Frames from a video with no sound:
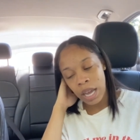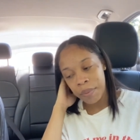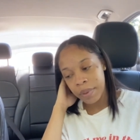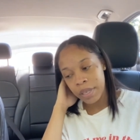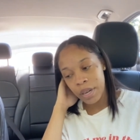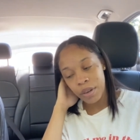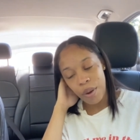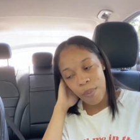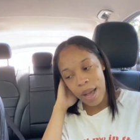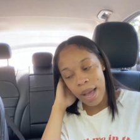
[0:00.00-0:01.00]
I really don't
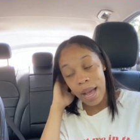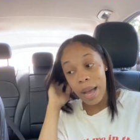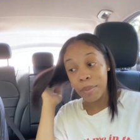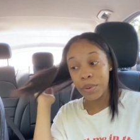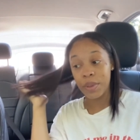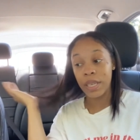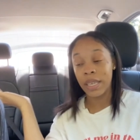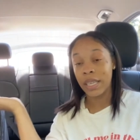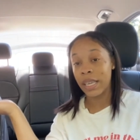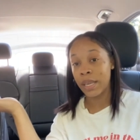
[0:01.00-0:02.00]
know why I'm doing it
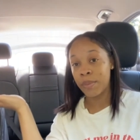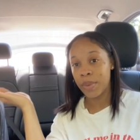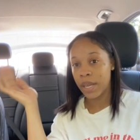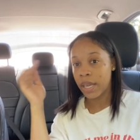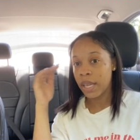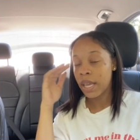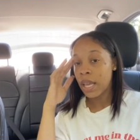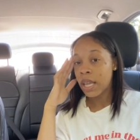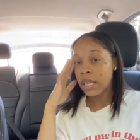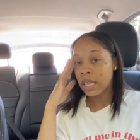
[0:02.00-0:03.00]
again, but
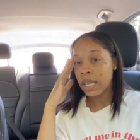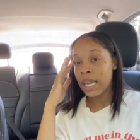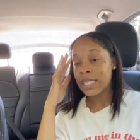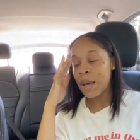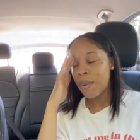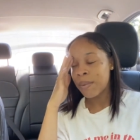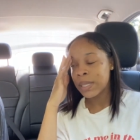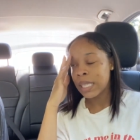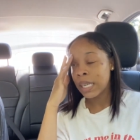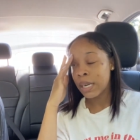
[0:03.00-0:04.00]
the last time I
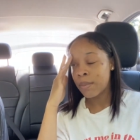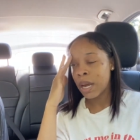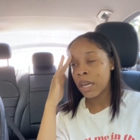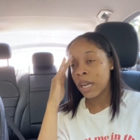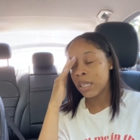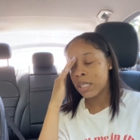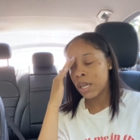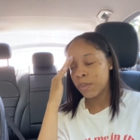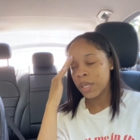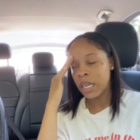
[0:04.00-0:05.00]
was here, my doctor
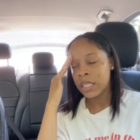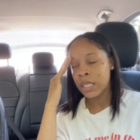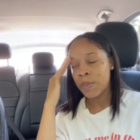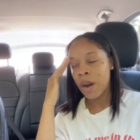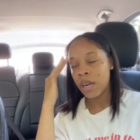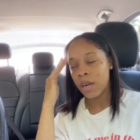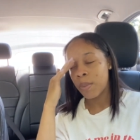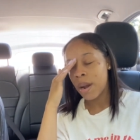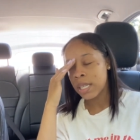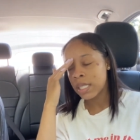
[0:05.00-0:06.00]
told me that's just part of the
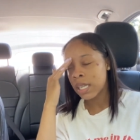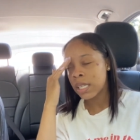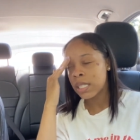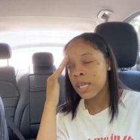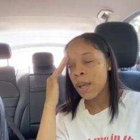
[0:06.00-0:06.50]
process.